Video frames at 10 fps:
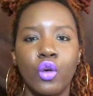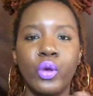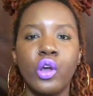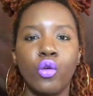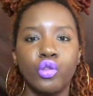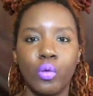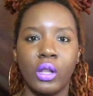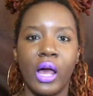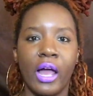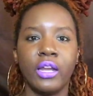we go through a
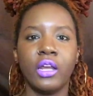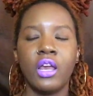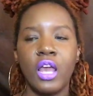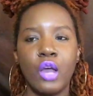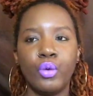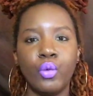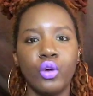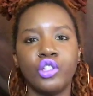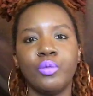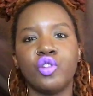lot. And we
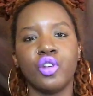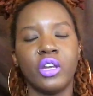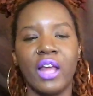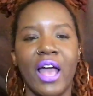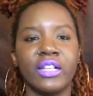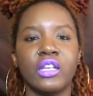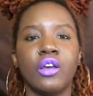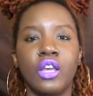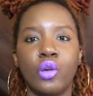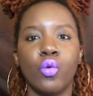want to be treated as
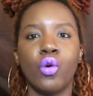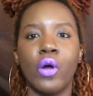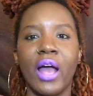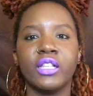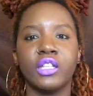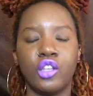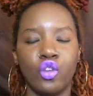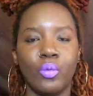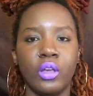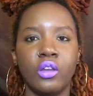equal as a
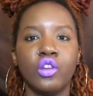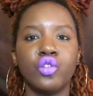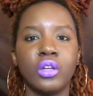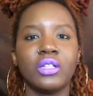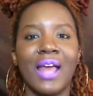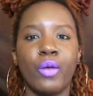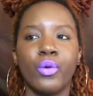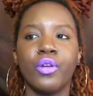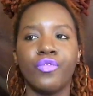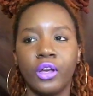human. Treat us like
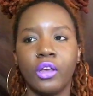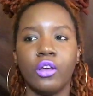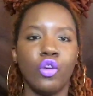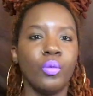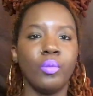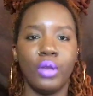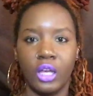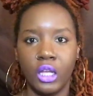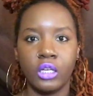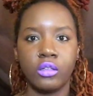we're fucking human
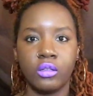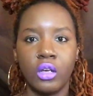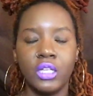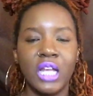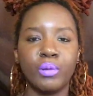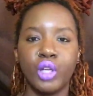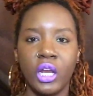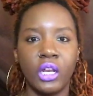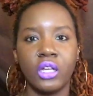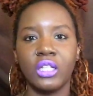beings. Stop
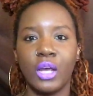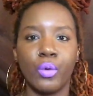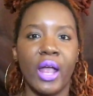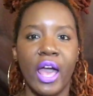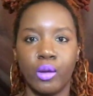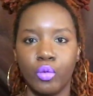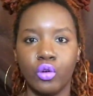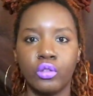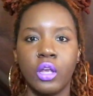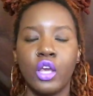treating us like we're
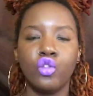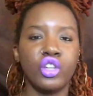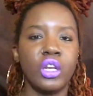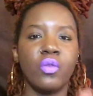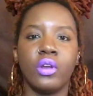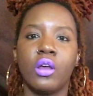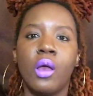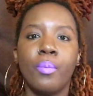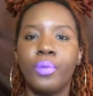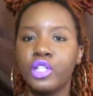animals. You shouldn't even
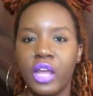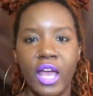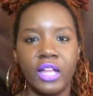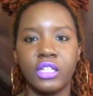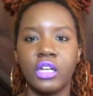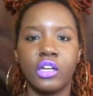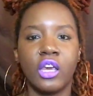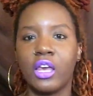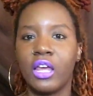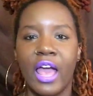put your hands in a
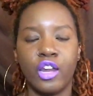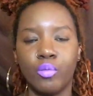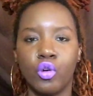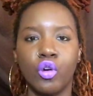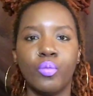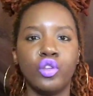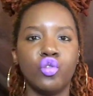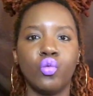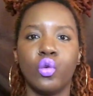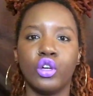kick an animal, but
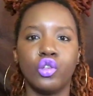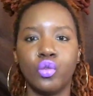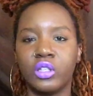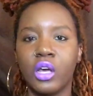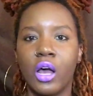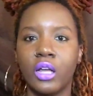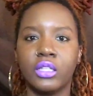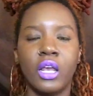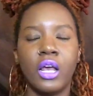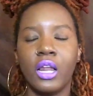you want to do it to us.
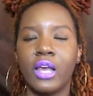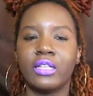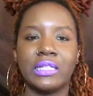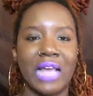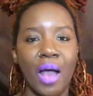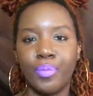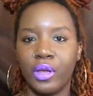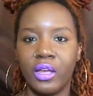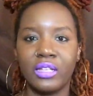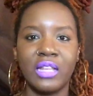Like, stop
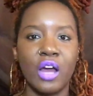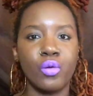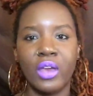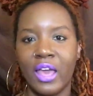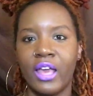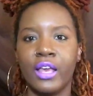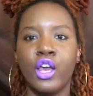it. It's not okay.